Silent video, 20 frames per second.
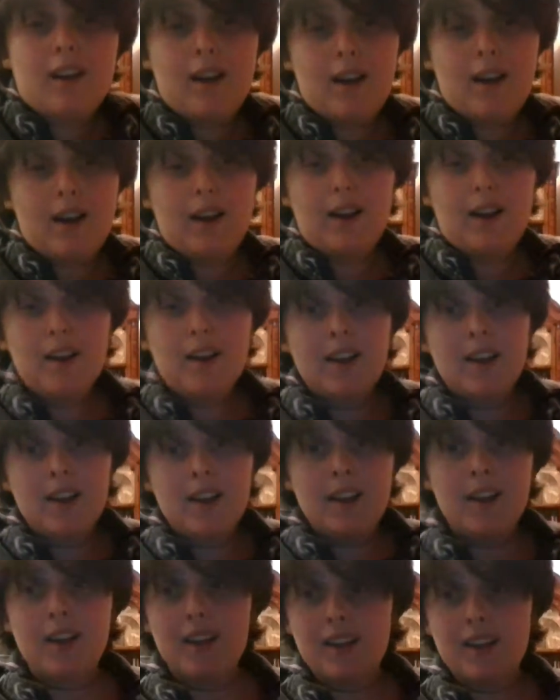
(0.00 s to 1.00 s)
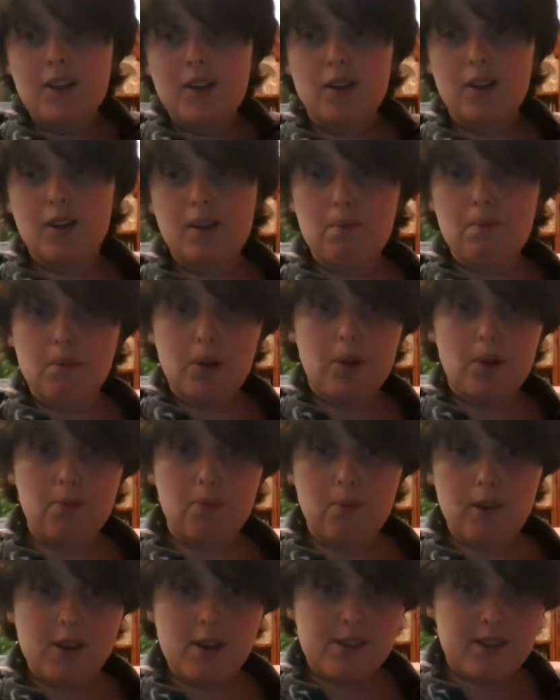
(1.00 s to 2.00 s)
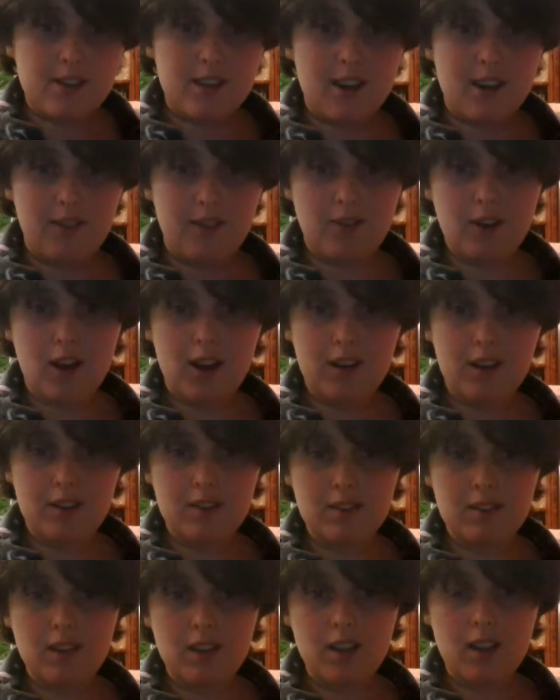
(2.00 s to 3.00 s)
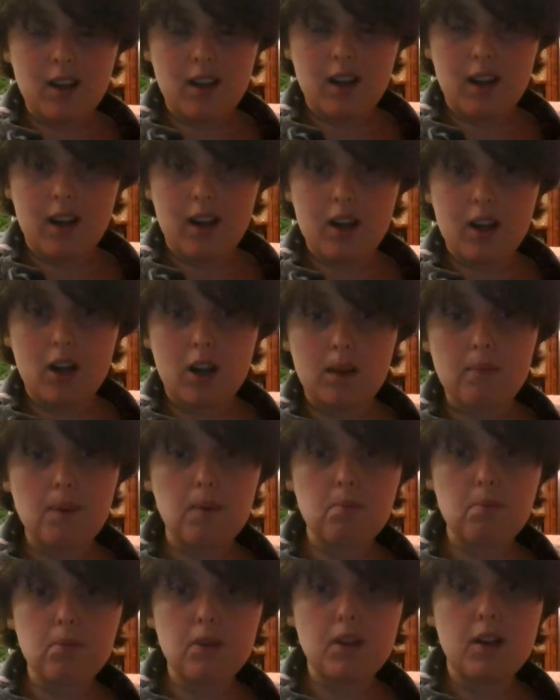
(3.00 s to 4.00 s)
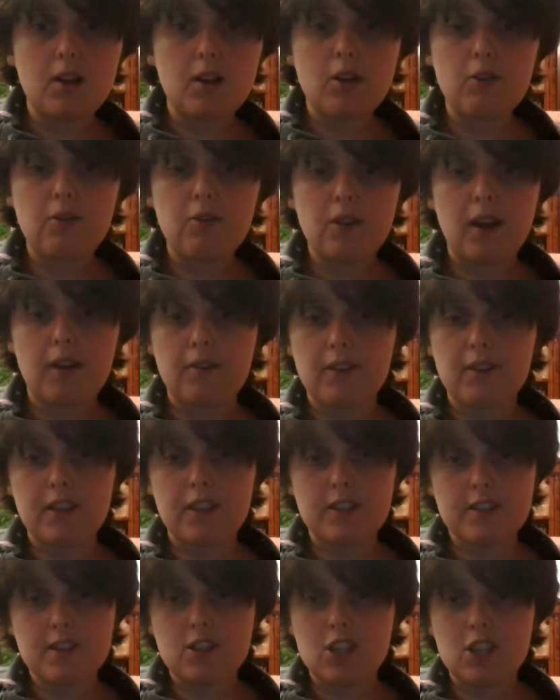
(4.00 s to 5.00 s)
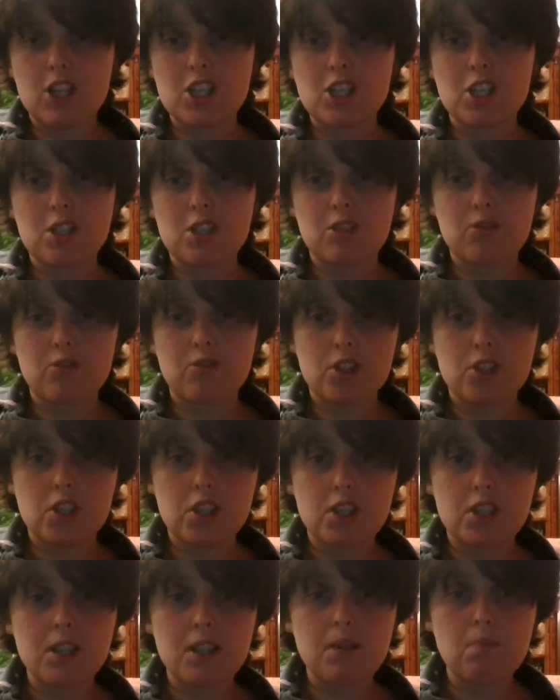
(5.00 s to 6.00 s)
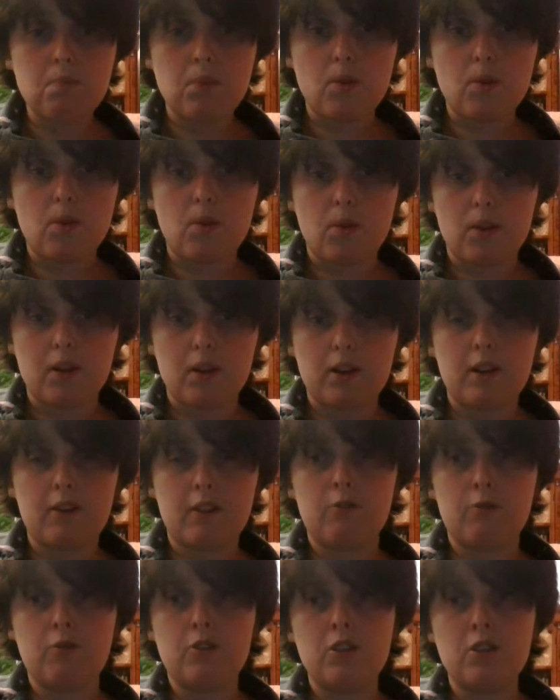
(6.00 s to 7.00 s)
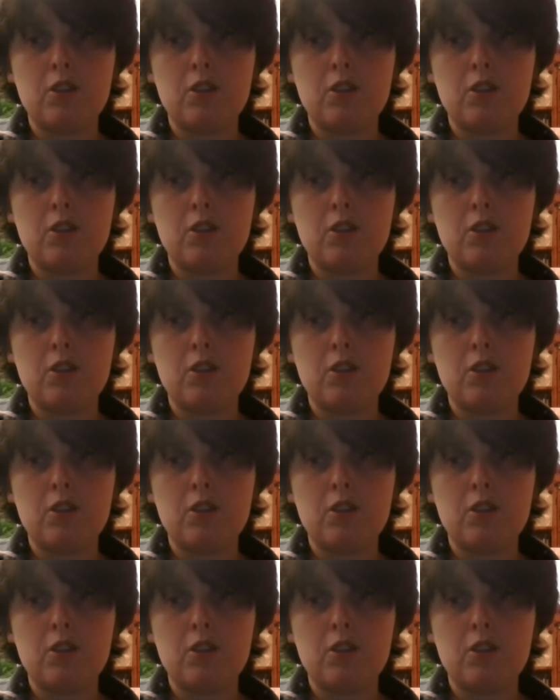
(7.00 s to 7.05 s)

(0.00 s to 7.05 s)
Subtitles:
uh, hearing about the books that I've gotten. Comment below if you have any suggestions for sleep, or uh,